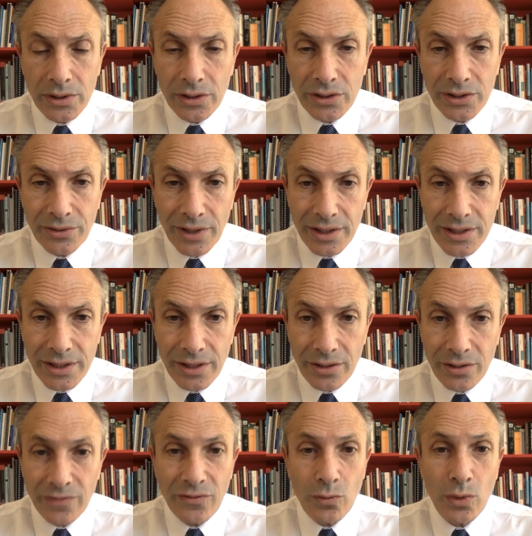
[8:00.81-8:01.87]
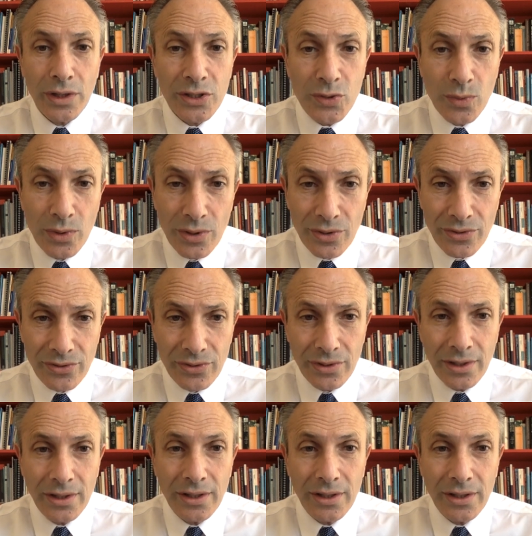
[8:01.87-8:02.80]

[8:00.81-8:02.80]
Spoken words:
Dr. Graziano, for what it's worth,